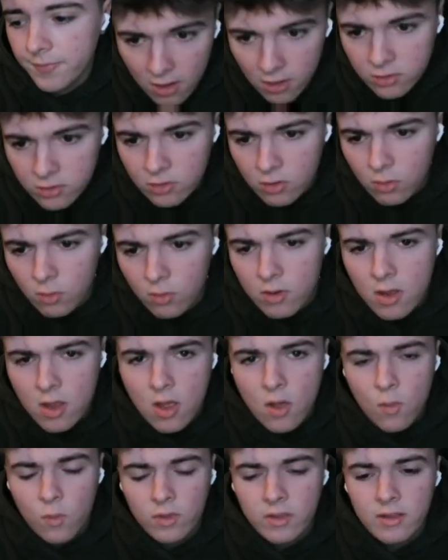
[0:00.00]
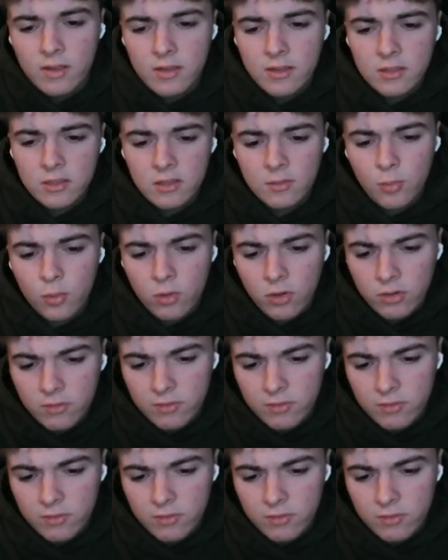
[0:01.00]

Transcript: So within these support and